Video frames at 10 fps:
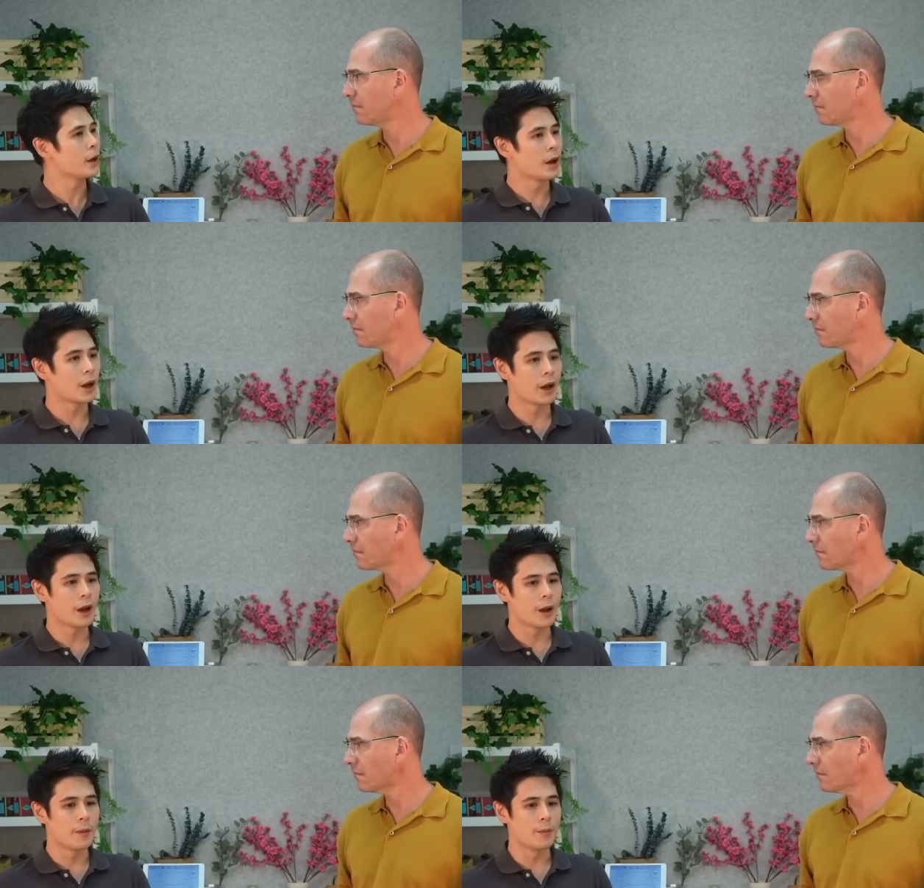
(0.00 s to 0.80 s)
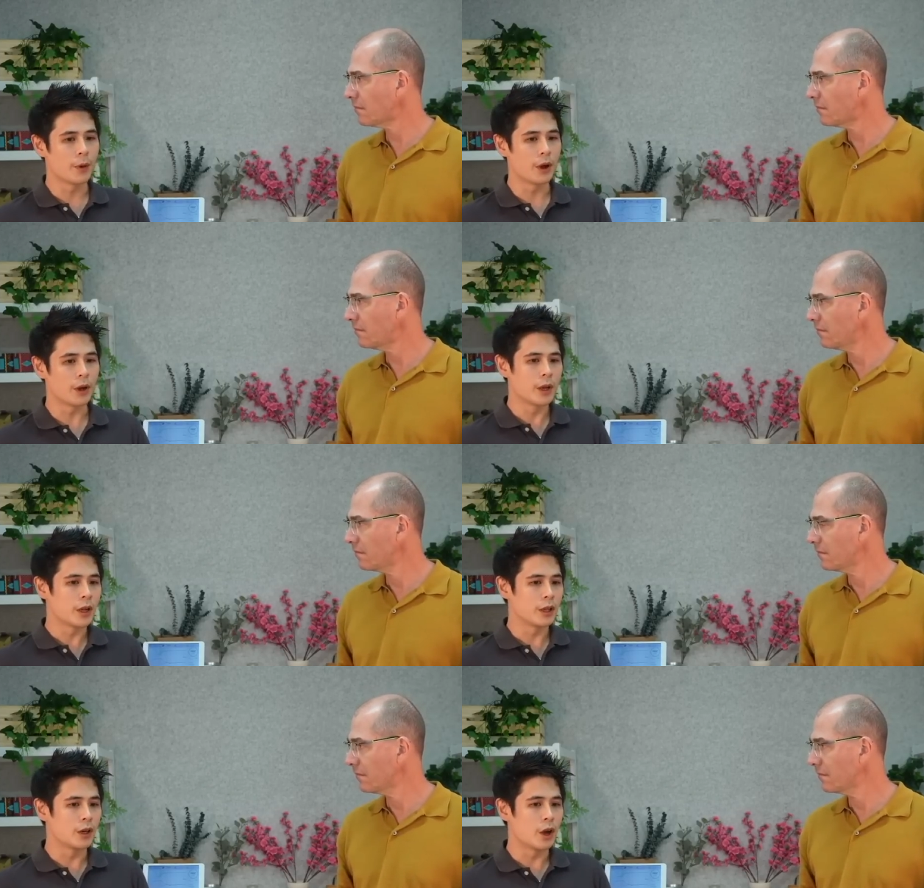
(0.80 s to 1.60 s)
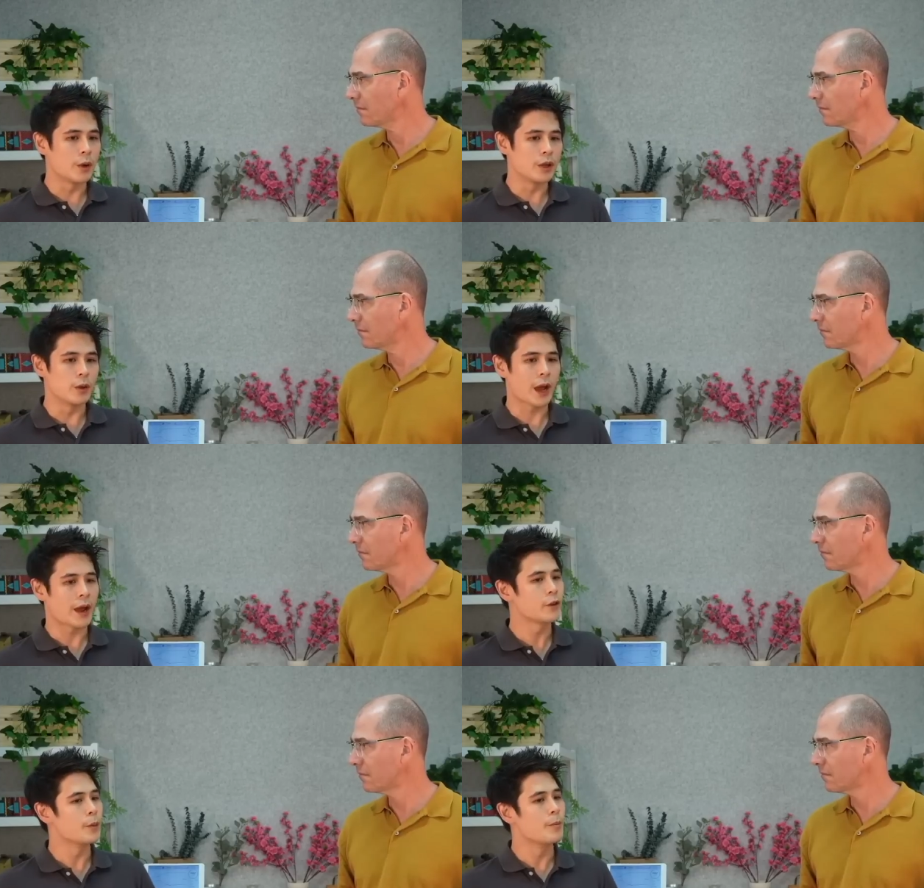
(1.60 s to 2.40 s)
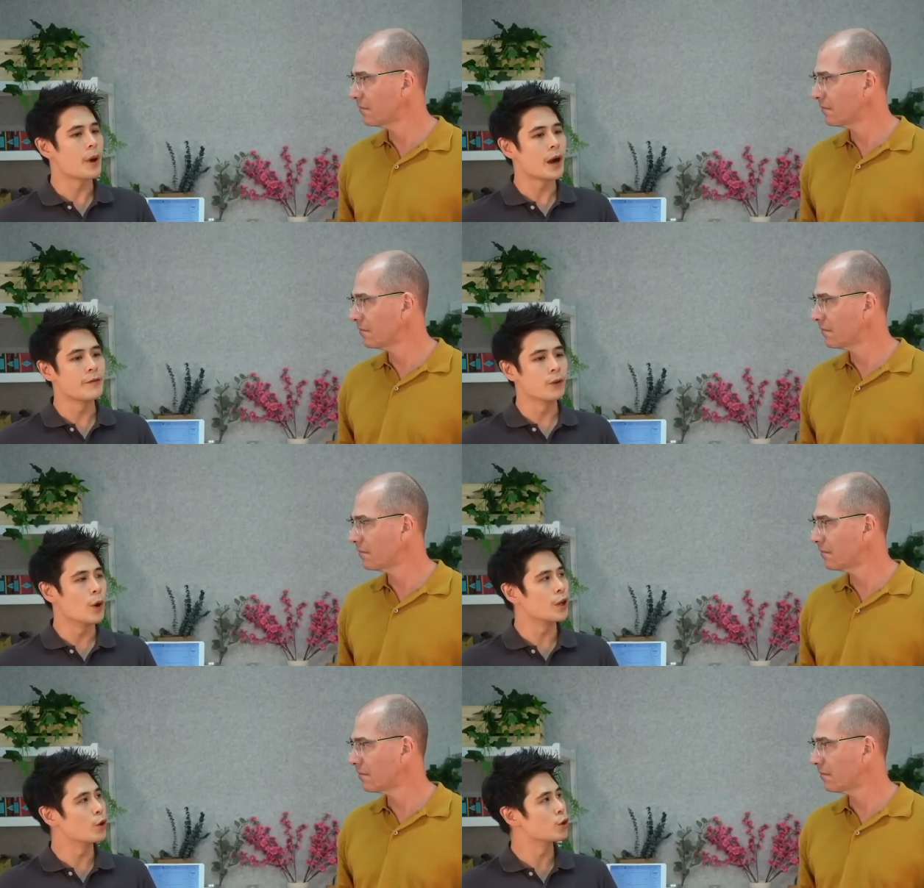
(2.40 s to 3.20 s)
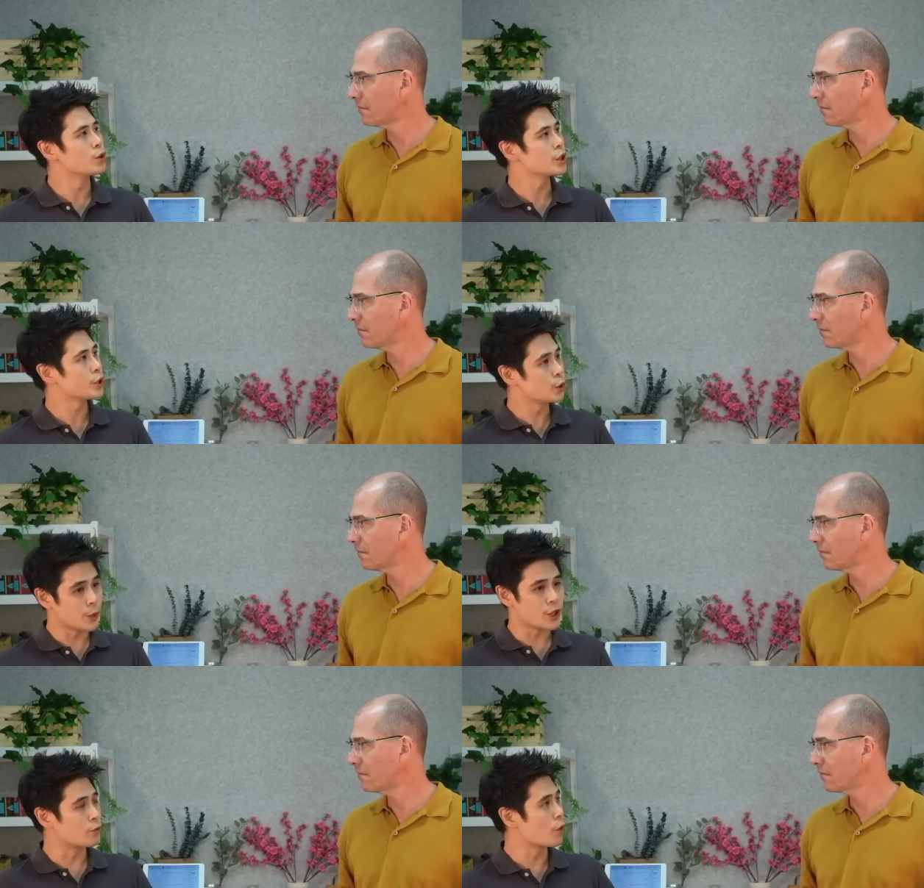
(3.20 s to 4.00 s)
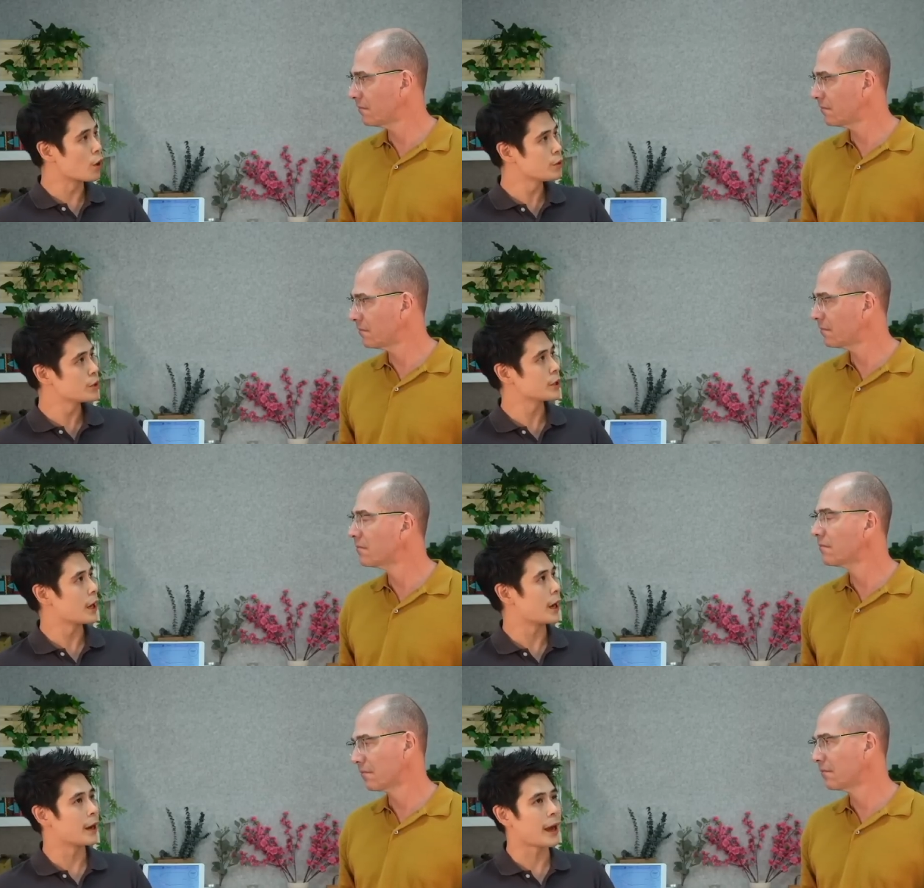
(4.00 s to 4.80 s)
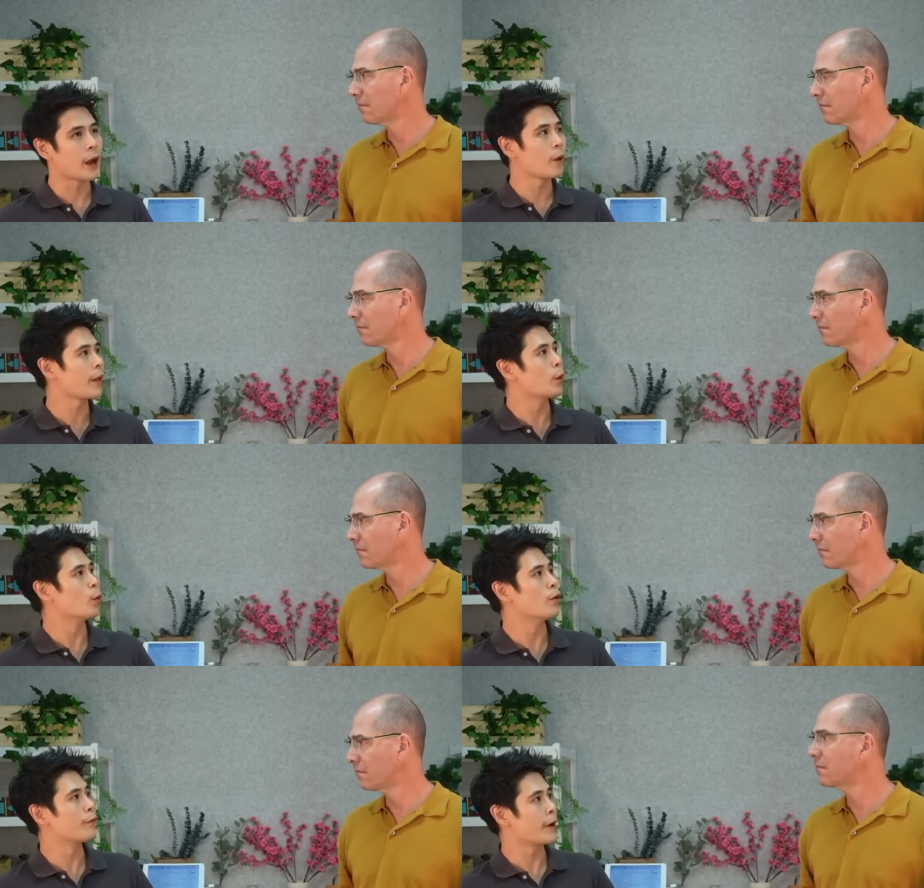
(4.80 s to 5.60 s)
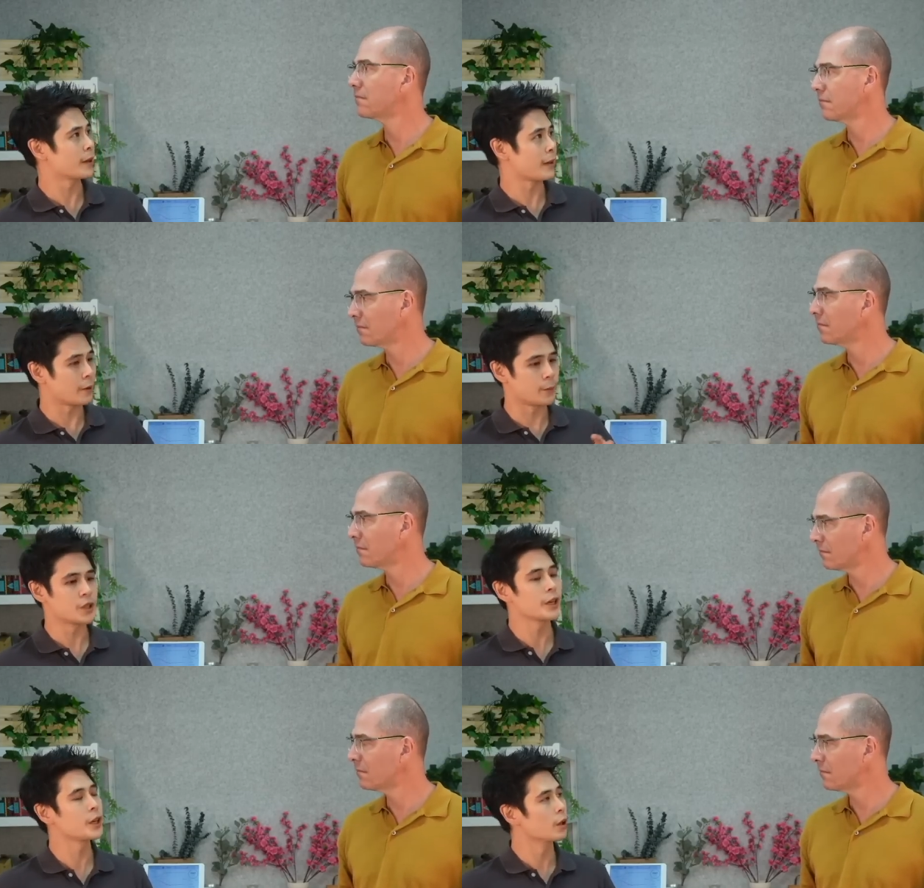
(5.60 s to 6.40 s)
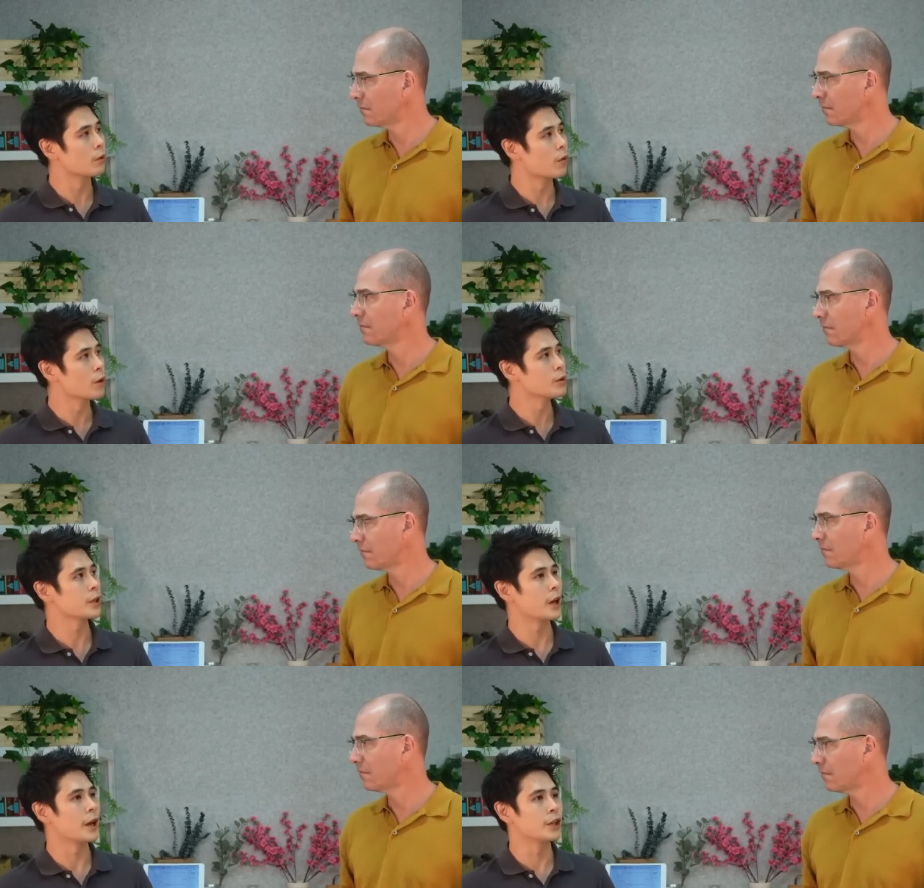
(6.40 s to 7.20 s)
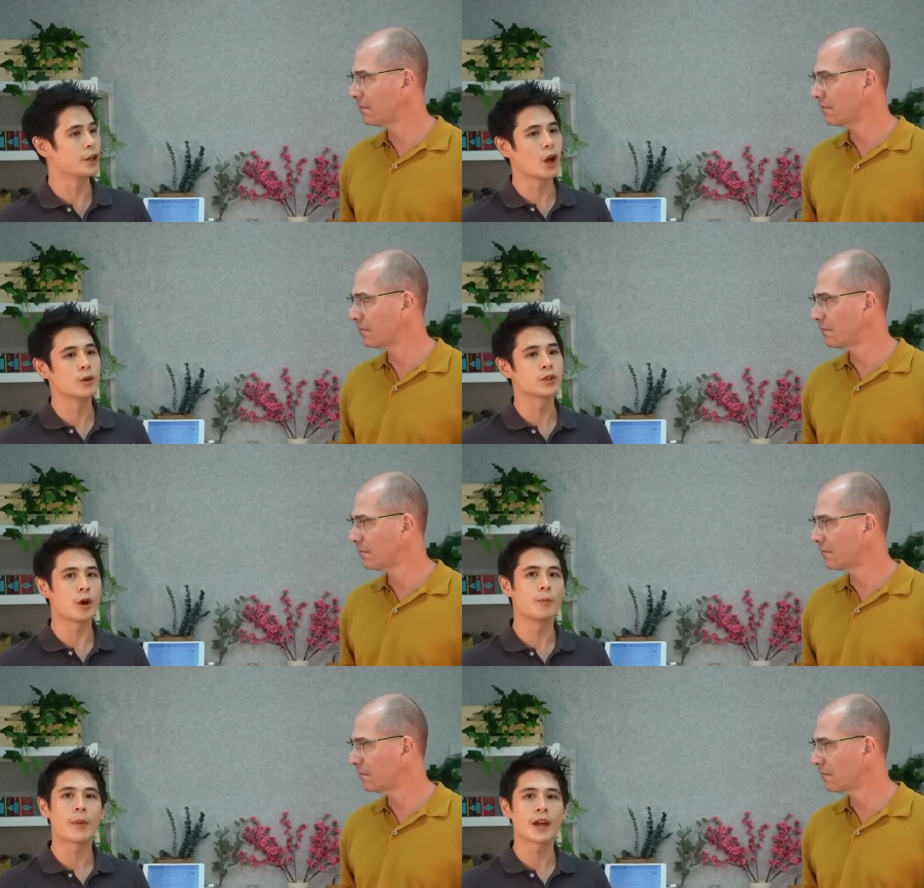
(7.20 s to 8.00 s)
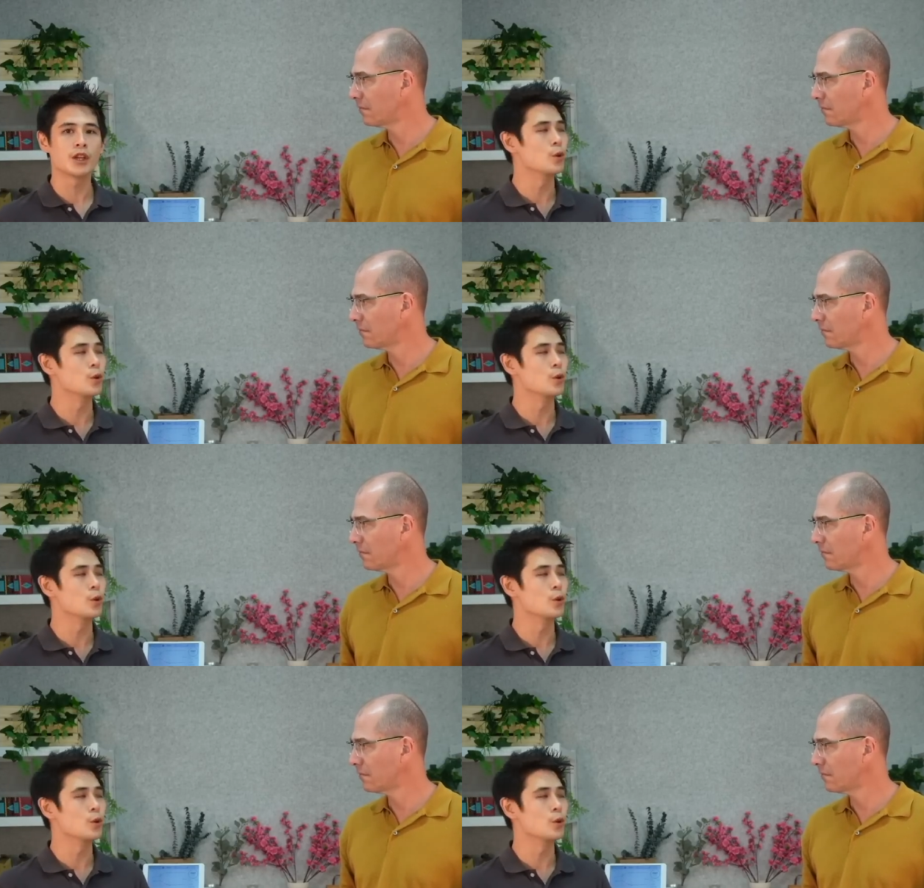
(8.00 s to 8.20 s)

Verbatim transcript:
Speaker 1: Um, but you know, you have to be mindful when you're switching roasts and how that will affect that particular roast. And you know, some minute